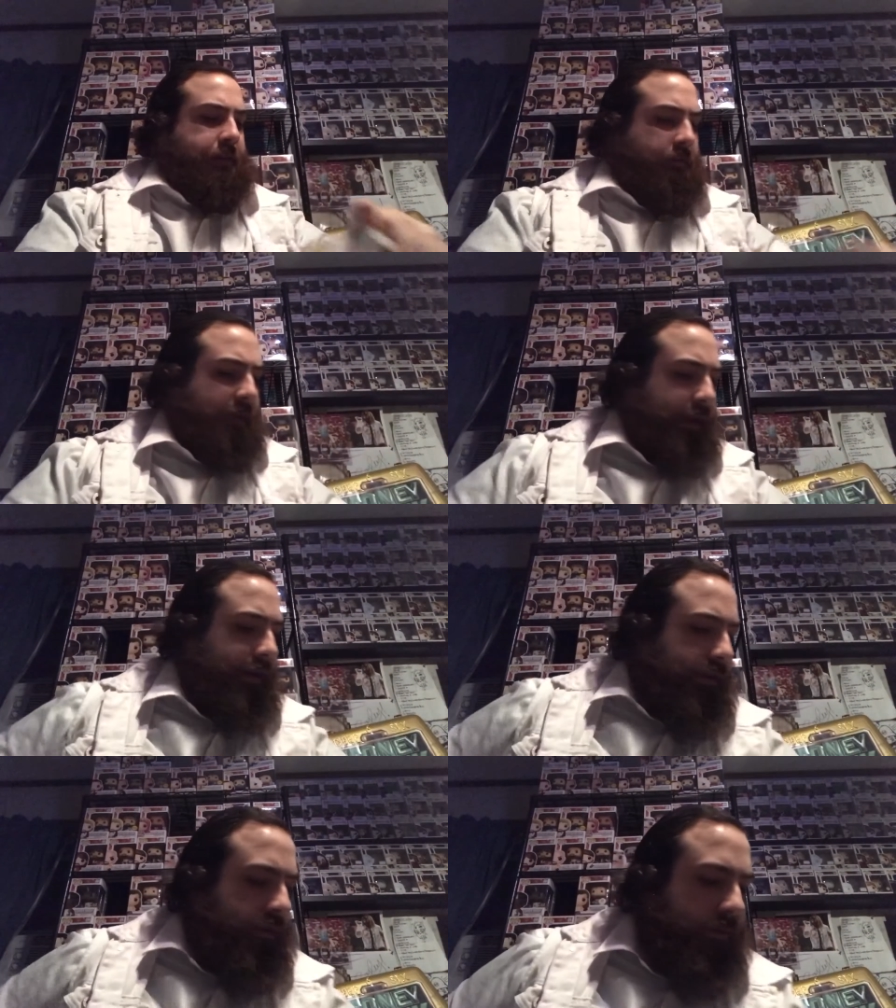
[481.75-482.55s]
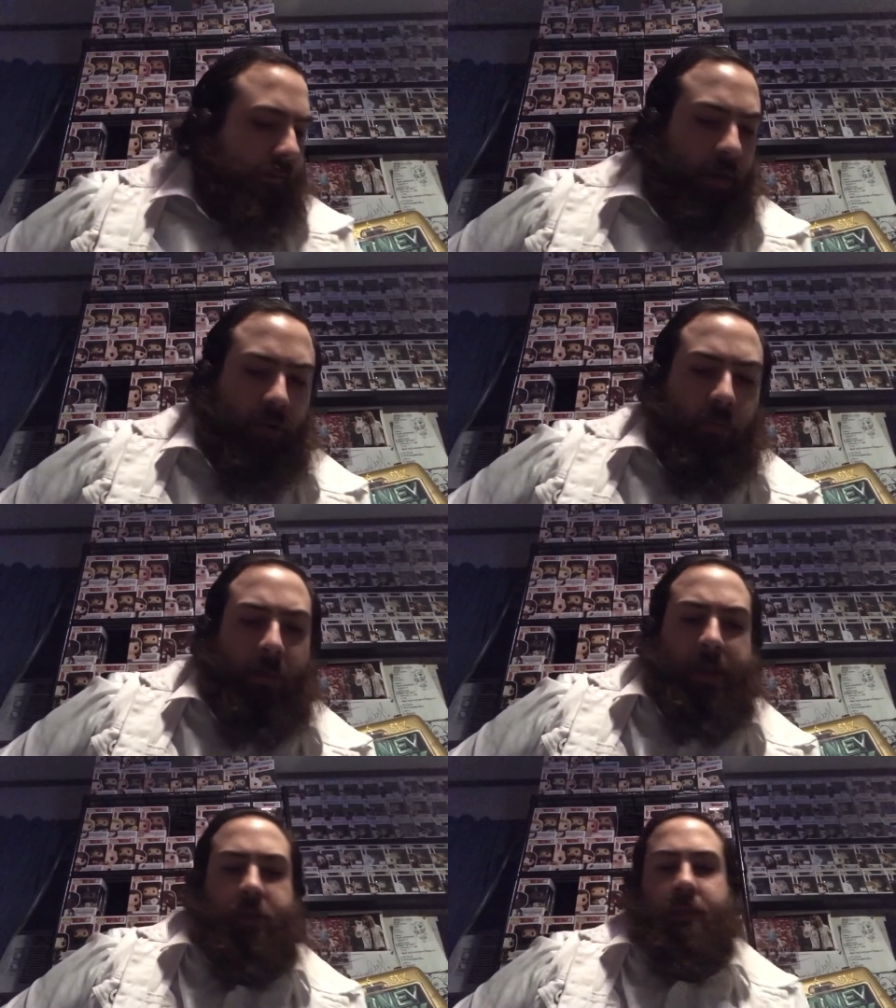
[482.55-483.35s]
for my honorable
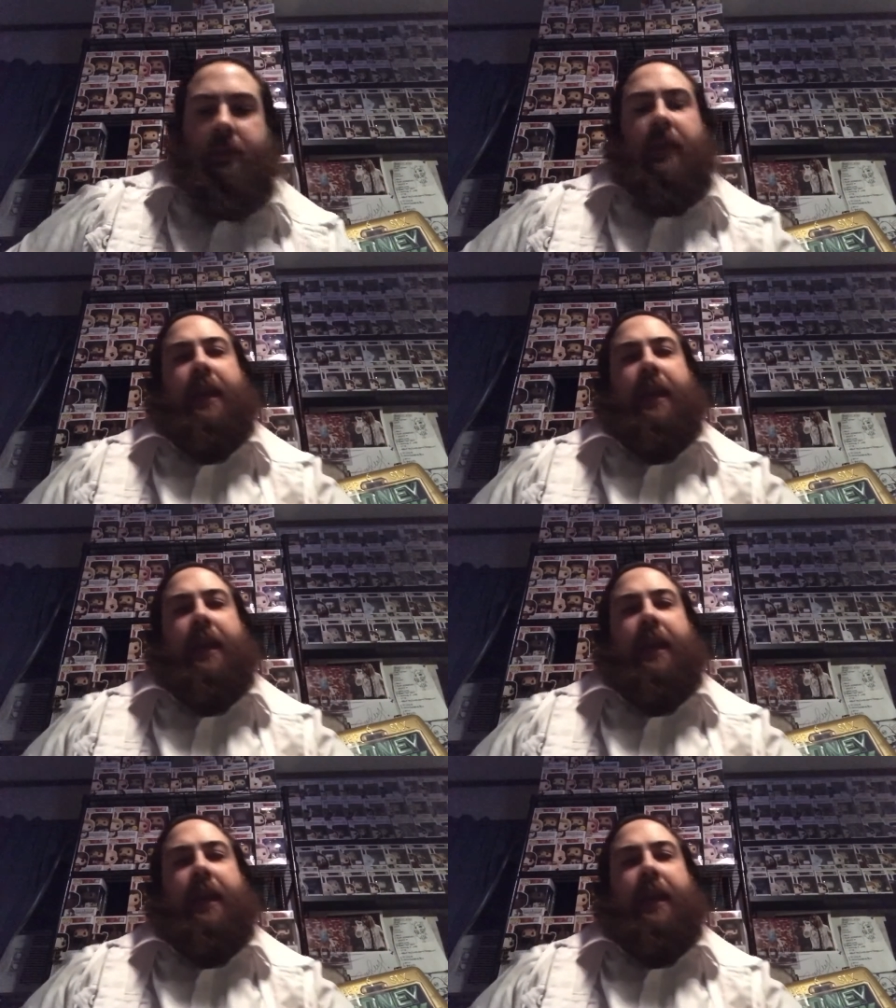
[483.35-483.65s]
mentions.